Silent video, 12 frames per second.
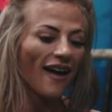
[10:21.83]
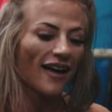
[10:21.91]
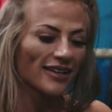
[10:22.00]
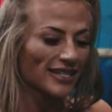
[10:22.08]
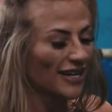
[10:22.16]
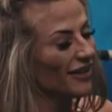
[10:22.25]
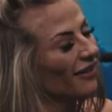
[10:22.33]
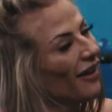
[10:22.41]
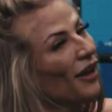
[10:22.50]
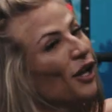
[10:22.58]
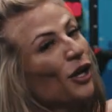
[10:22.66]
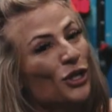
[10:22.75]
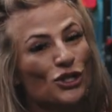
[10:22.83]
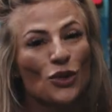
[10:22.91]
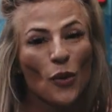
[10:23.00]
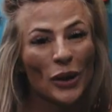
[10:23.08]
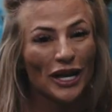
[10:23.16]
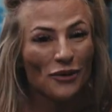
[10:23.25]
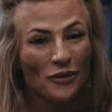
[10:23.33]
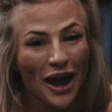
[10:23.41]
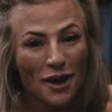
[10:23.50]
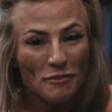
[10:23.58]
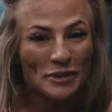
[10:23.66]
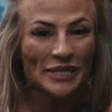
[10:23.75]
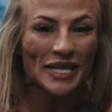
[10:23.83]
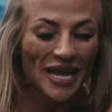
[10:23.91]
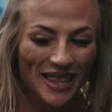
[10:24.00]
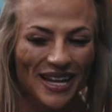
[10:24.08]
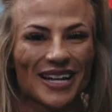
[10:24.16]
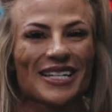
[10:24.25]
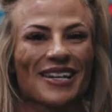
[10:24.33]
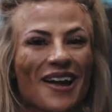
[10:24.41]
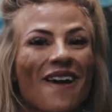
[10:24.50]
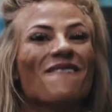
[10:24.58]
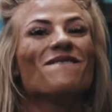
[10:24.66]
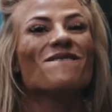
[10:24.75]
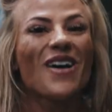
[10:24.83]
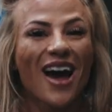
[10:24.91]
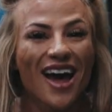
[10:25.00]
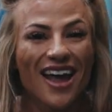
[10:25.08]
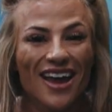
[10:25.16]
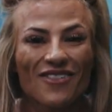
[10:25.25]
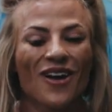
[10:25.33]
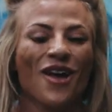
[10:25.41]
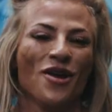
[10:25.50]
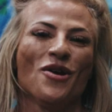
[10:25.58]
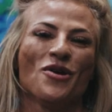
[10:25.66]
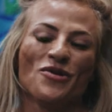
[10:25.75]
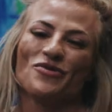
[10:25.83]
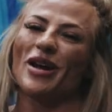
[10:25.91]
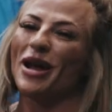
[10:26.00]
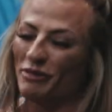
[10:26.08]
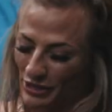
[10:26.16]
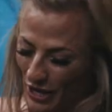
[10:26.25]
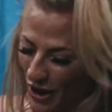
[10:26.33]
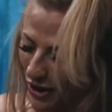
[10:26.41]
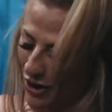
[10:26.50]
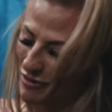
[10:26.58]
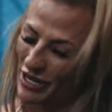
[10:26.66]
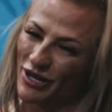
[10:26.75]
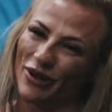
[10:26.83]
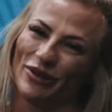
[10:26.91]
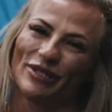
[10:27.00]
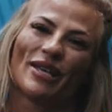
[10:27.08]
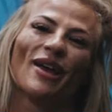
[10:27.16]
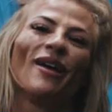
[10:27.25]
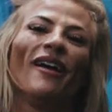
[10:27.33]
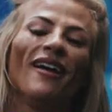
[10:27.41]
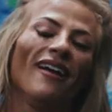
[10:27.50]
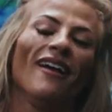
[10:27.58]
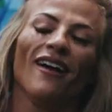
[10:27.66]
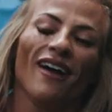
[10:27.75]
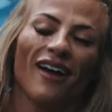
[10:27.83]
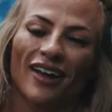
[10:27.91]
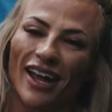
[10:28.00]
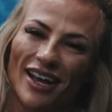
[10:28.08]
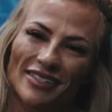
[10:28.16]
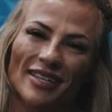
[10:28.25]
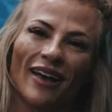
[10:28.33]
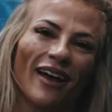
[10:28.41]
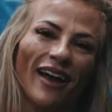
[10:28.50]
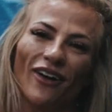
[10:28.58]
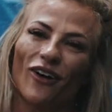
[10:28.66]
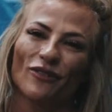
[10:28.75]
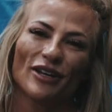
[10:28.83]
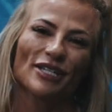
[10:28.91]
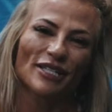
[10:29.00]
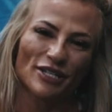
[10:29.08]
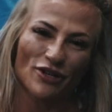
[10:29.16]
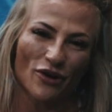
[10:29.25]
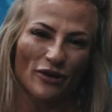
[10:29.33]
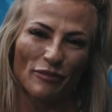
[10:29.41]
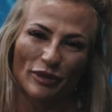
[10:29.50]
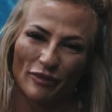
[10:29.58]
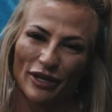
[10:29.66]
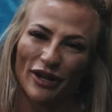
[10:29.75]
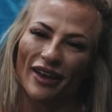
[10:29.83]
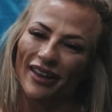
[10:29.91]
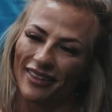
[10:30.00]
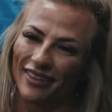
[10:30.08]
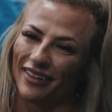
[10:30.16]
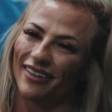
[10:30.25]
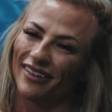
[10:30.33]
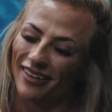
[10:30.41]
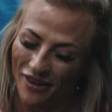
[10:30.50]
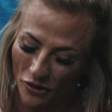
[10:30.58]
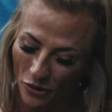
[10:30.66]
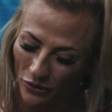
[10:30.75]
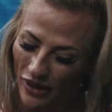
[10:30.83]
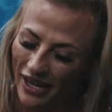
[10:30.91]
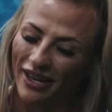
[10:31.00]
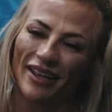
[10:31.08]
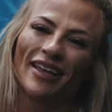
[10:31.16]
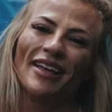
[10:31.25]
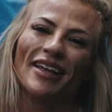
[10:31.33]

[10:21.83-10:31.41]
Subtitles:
I did 20 reps and then I did 5 reps on my toes. Guys, I obviously don't implement the whole like